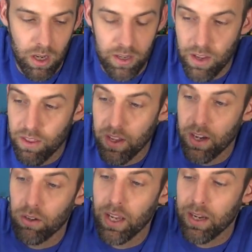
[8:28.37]
Another thing I
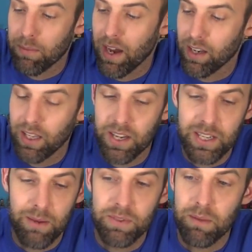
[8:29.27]
don't like about it, a lot
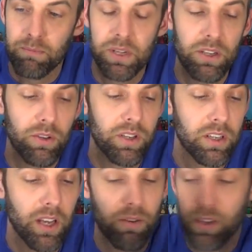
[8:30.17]
of times they build.
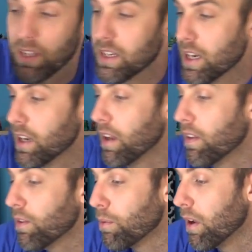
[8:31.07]
I don't think they did it on
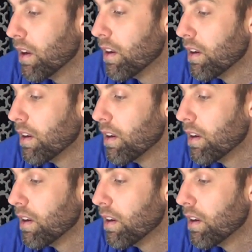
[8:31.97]
this one.